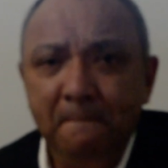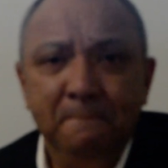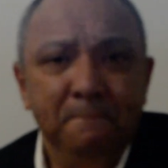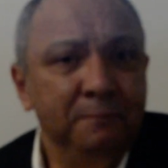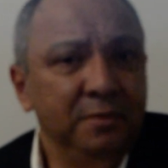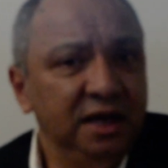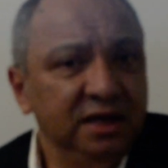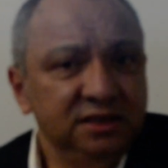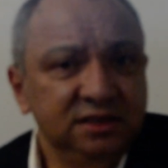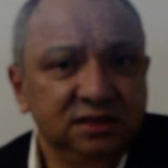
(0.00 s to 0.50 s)

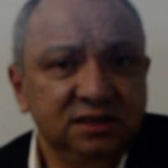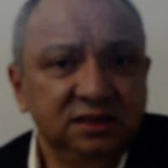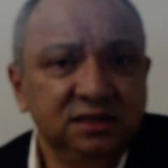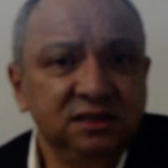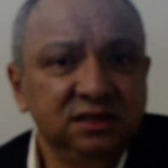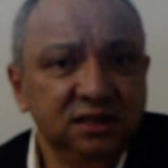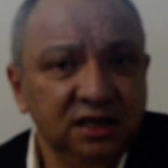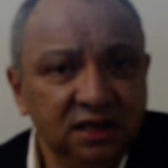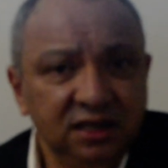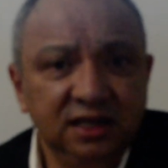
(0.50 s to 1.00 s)
must
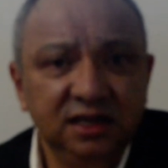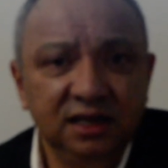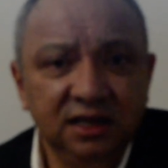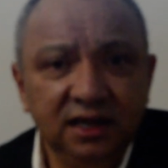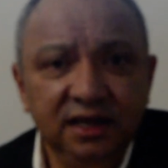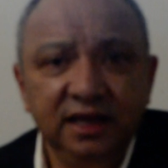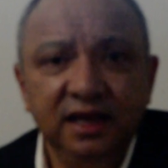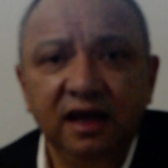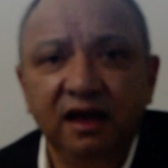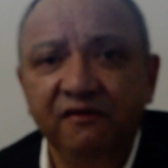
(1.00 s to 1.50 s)

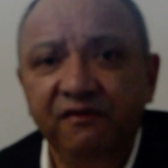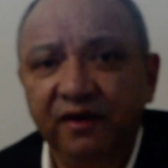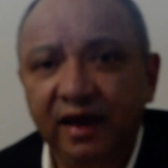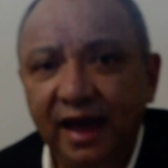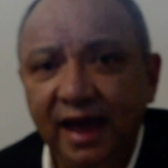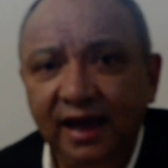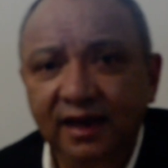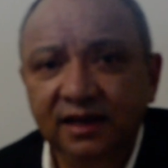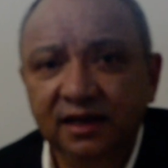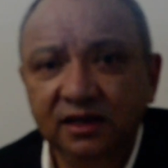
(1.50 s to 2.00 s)
certainly have
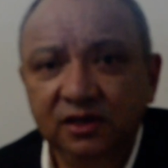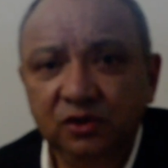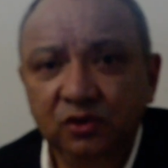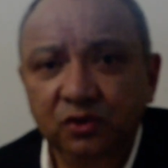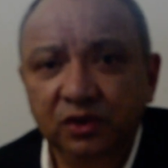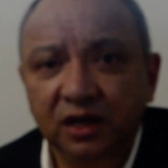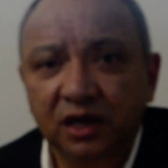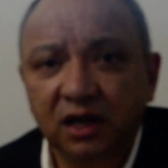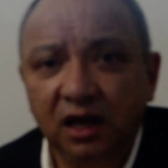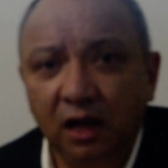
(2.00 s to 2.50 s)
added to
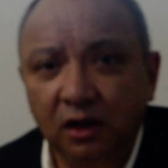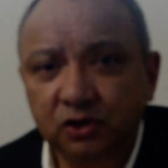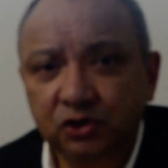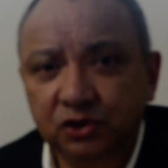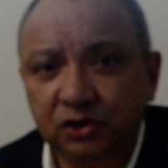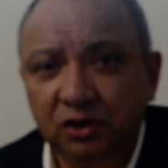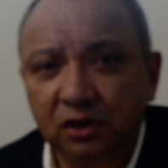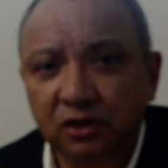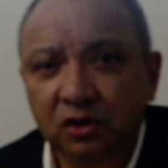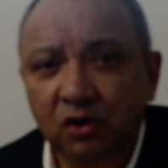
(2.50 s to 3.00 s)
the
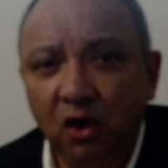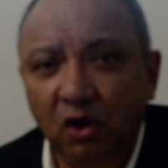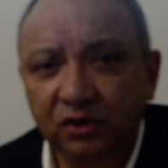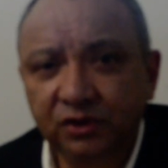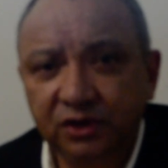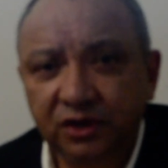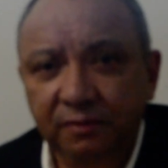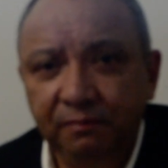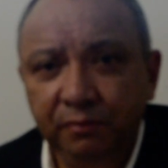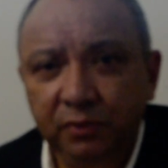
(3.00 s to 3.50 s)
cultural
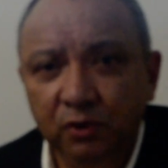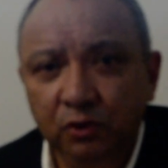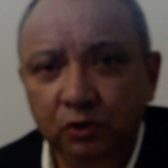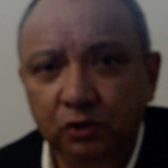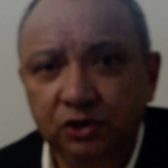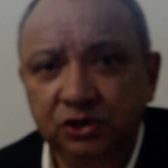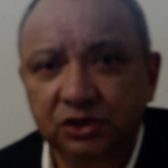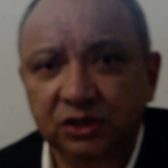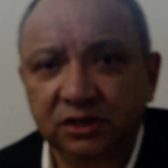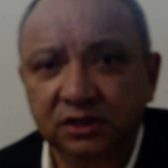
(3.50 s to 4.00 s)

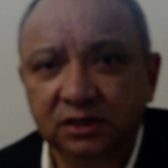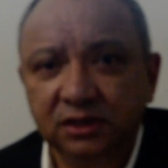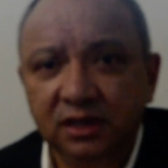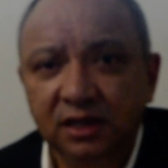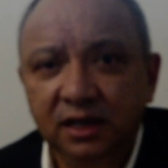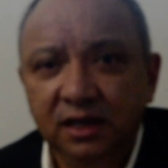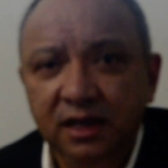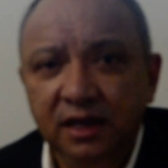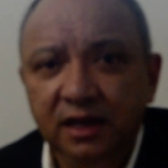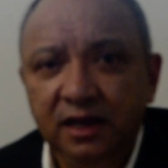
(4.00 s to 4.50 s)
contribution
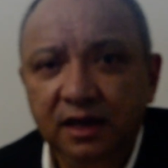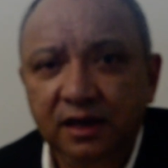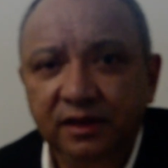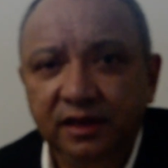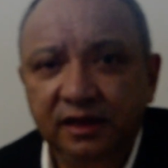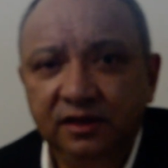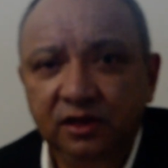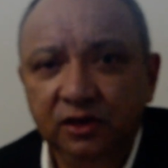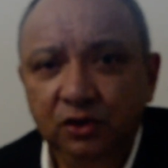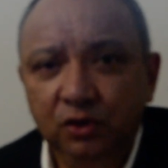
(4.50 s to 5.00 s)

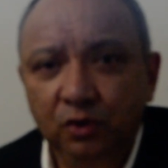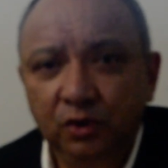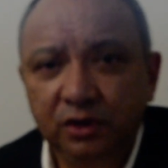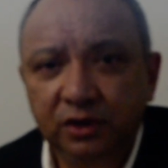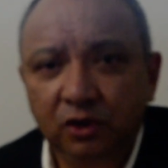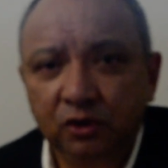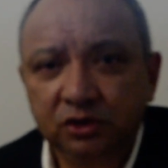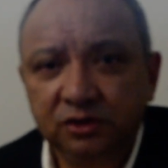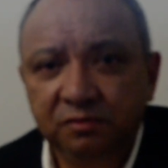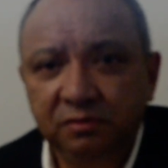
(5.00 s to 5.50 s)
that the
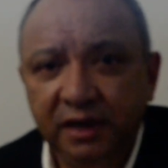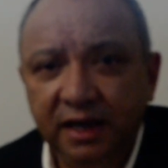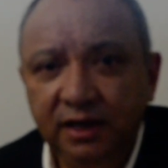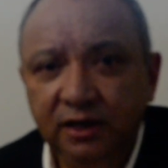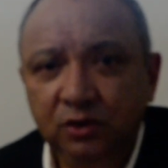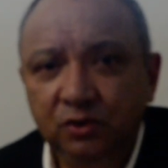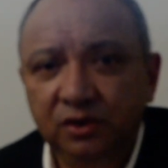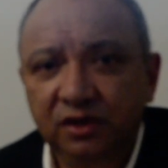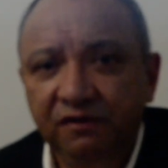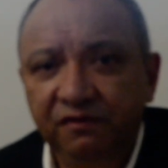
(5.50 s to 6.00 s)
Huguenots
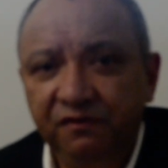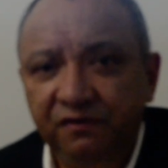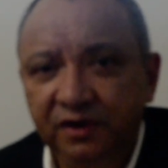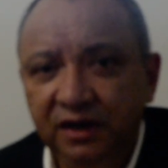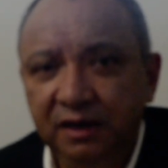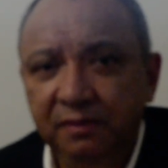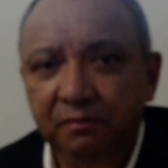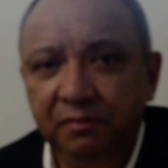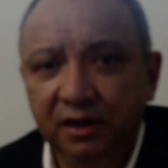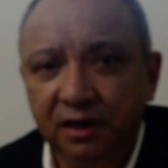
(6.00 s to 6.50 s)
made to the
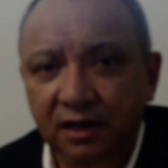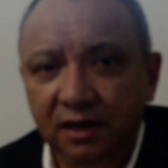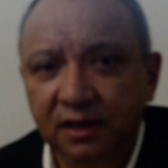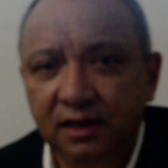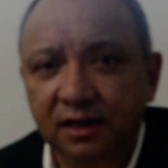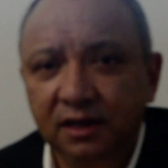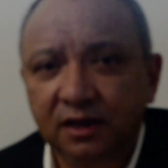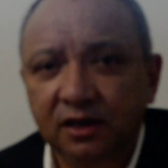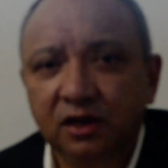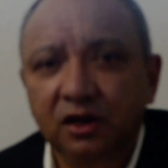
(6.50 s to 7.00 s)
free
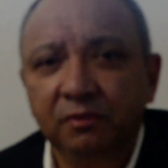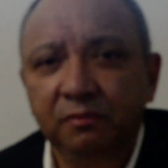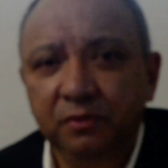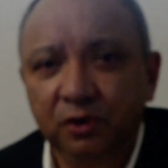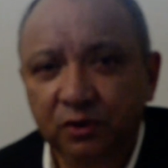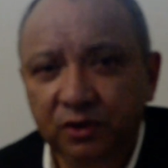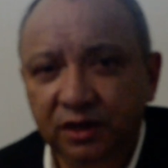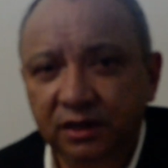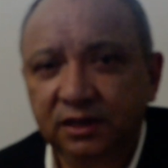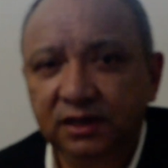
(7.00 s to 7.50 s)
burgher
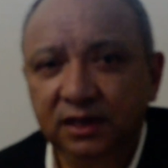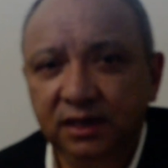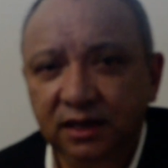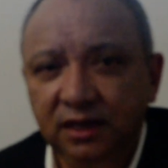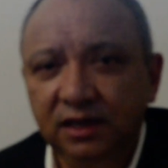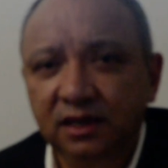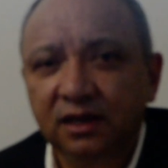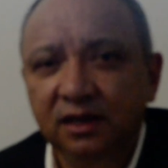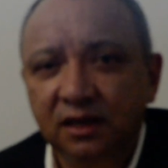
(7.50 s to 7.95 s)
community